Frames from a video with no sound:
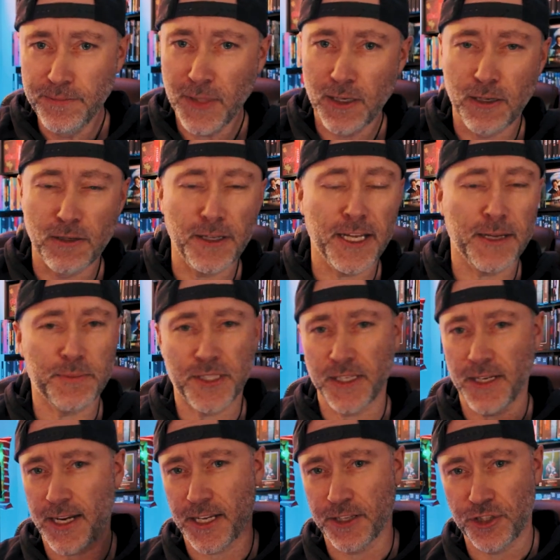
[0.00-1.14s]
clips, and
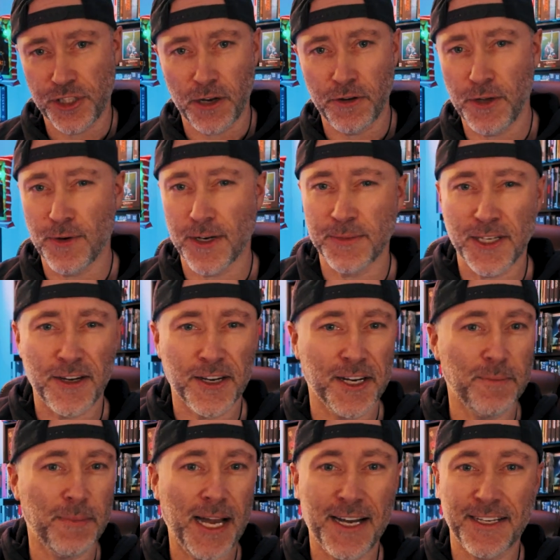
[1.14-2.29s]
I can show you what I'm talking
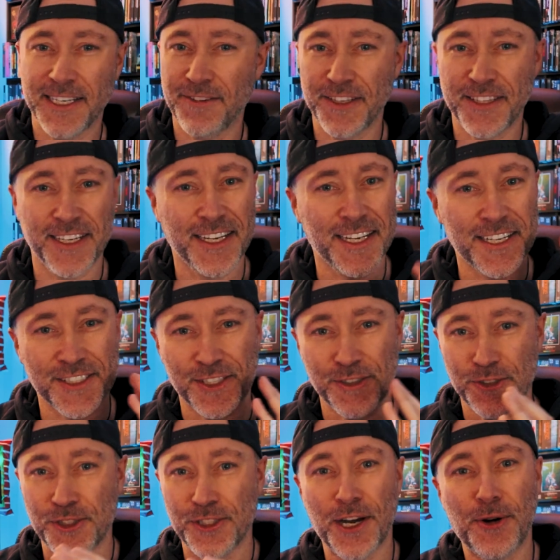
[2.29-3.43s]
about and everything else.
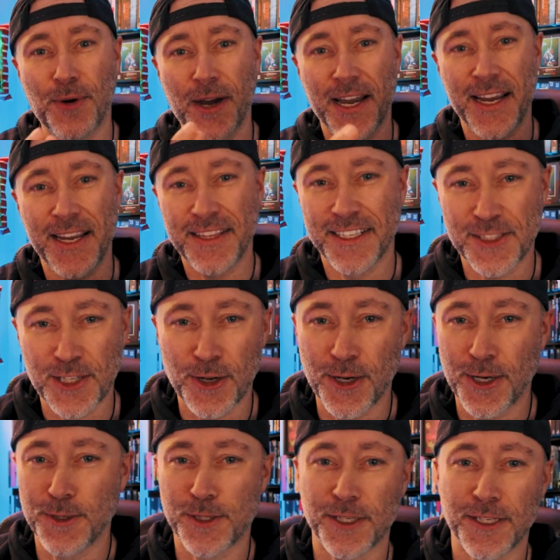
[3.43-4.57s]
There's no way that
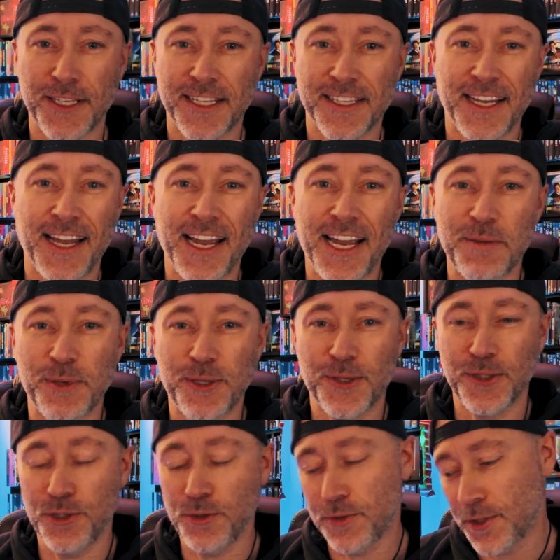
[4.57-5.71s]
Toho's going to let that happen on
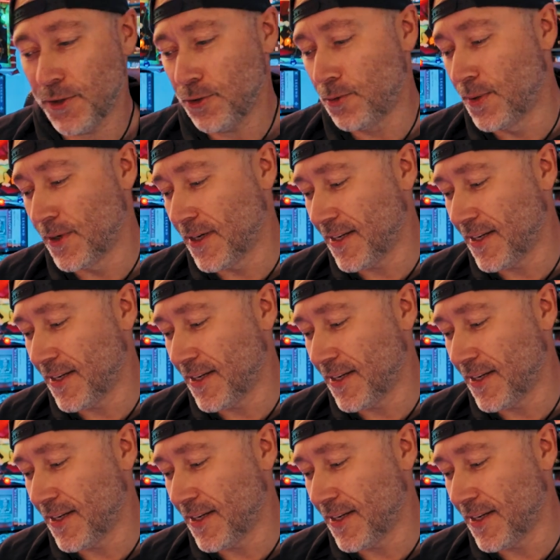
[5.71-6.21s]
YouTube.